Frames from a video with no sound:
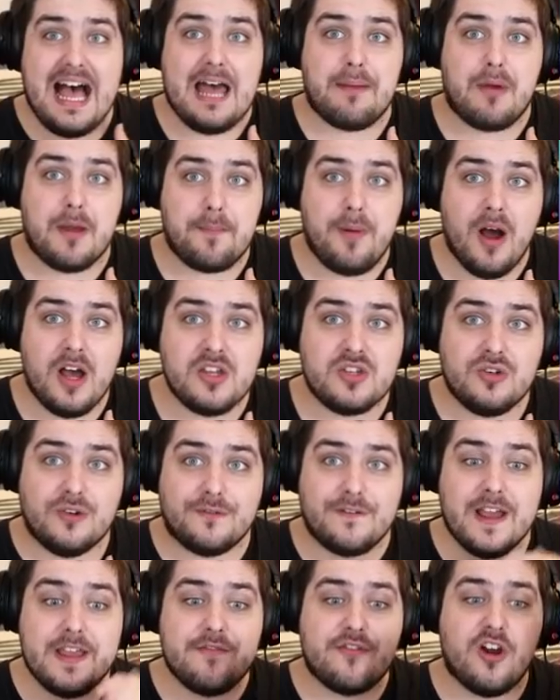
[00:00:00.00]
And my personal
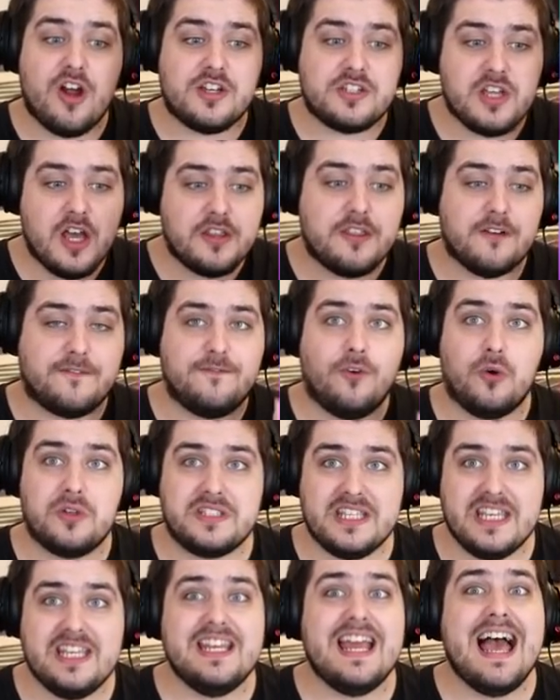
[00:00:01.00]
favourite, the
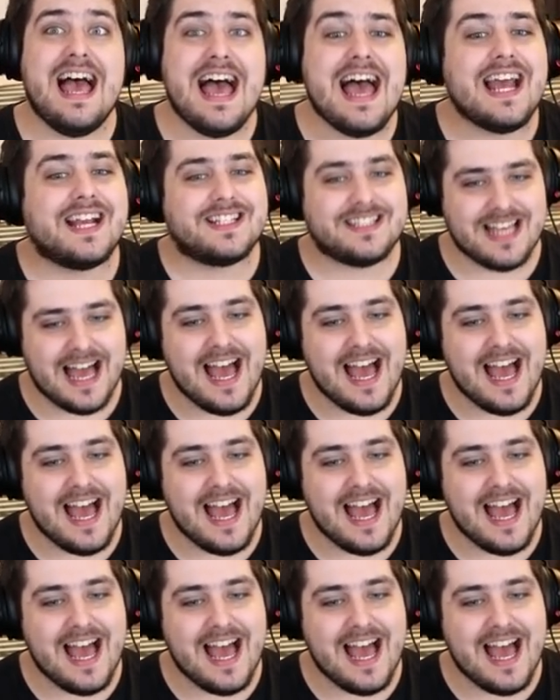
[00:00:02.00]
fourteen X